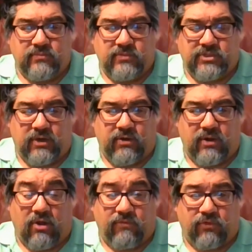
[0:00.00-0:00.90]
etc.,
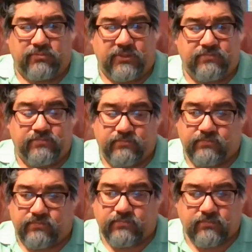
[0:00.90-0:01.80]
law enforcement,
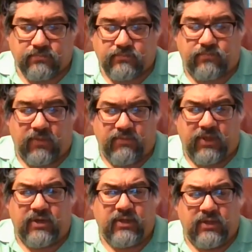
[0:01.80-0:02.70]

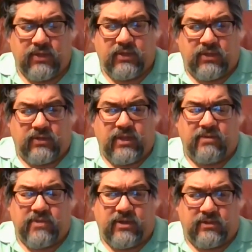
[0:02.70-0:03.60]
then take a
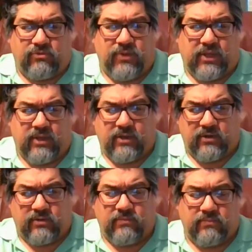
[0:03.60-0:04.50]
minute this weekend
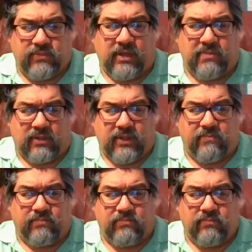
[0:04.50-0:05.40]
and think about
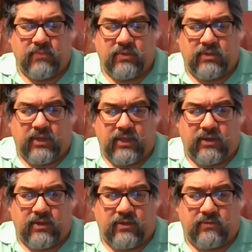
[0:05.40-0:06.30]
them. And
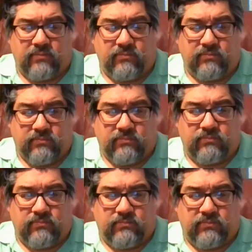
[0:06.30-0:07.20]

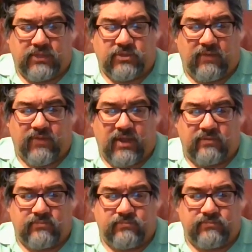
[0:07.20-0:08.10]
that's all I've got.
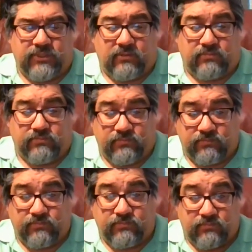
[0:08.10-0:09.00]
So,
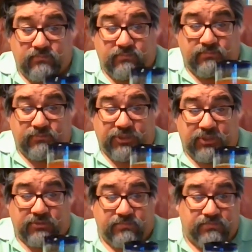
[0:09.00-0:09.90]
cheers.